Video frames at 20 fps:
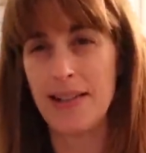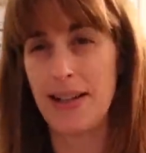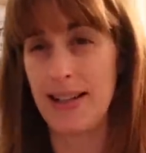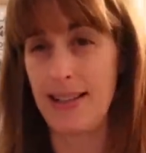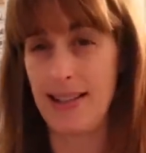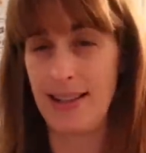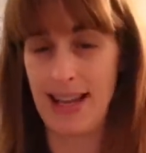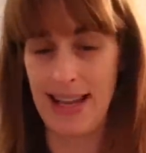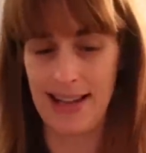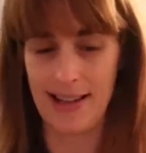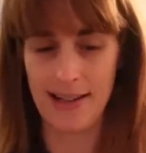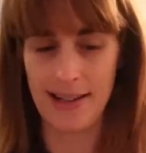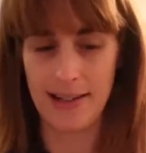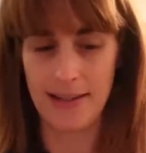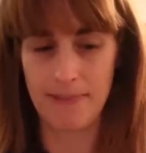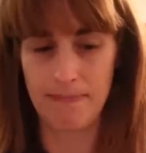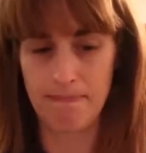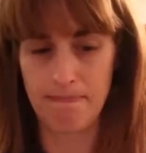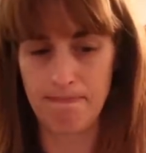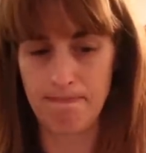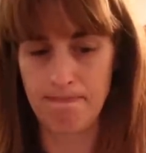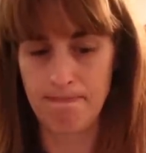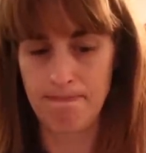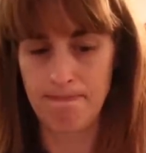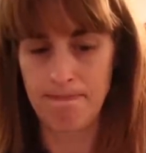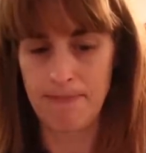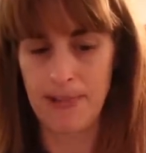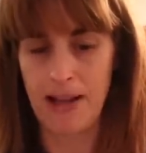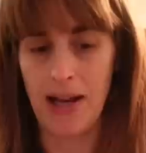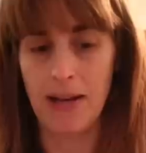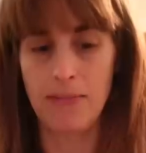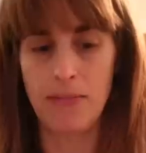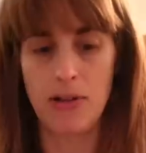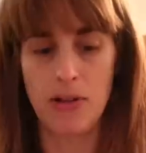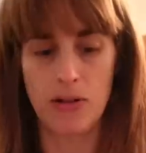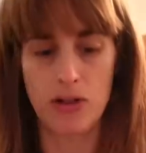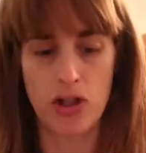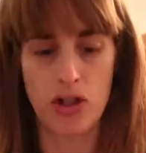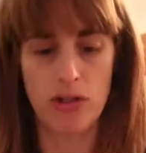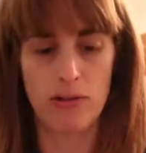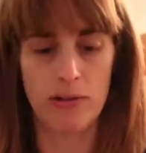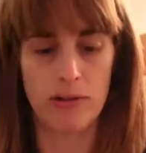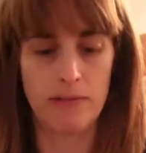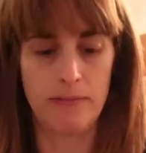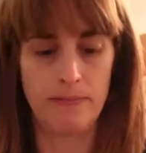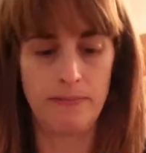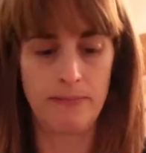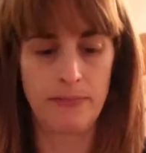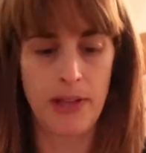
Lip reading: I think. I'm not sure.